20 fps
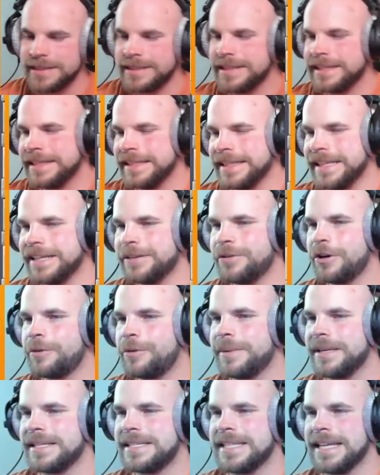And they will
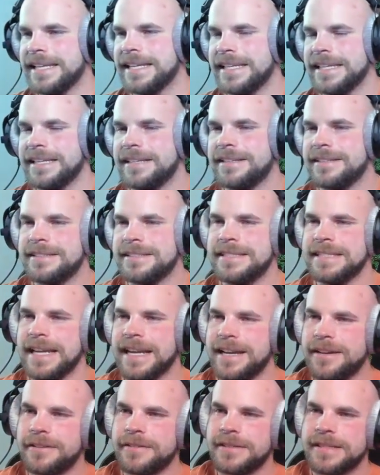be taking
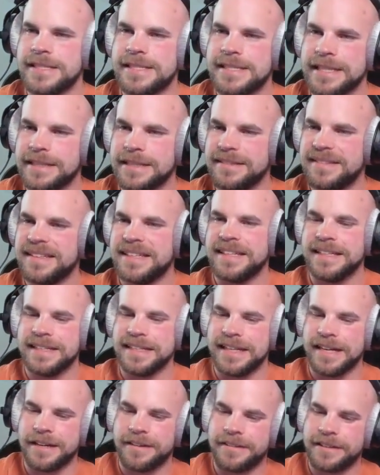down Synthé and
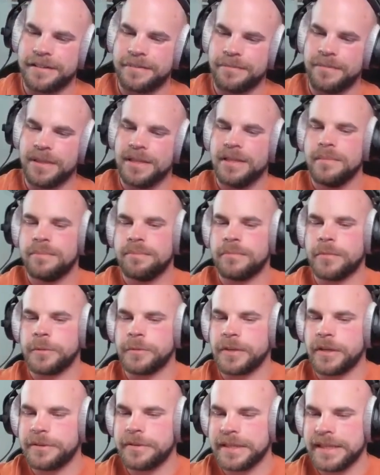Arium.
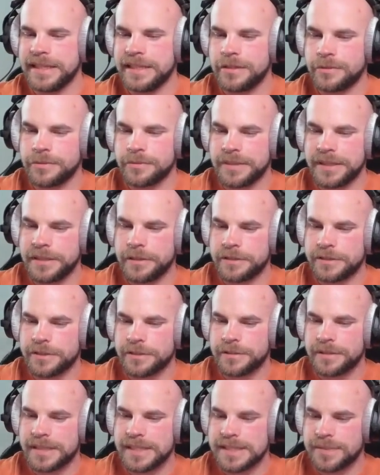Marawi and Rigo
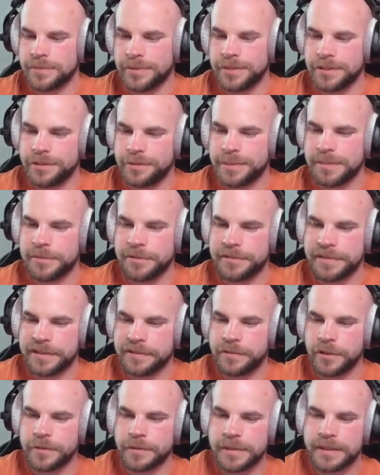Torres will be moving
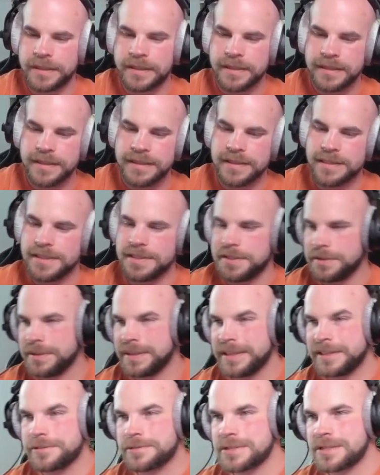forward. So
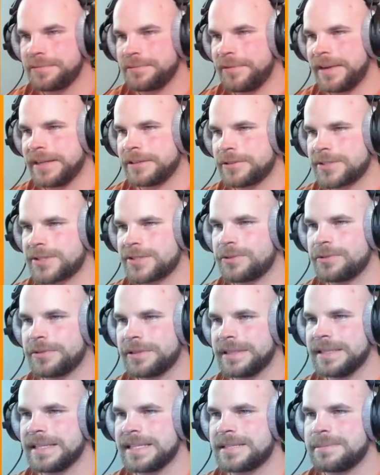there's the final score
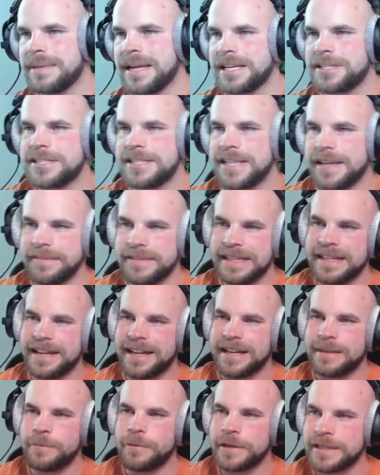in this match.
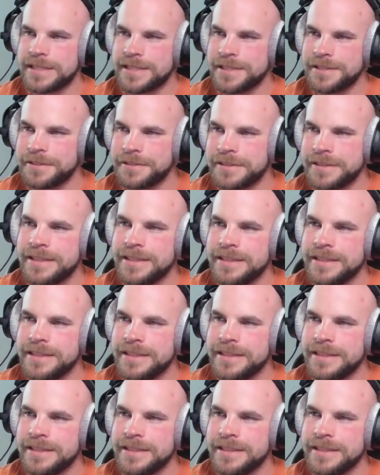79.2.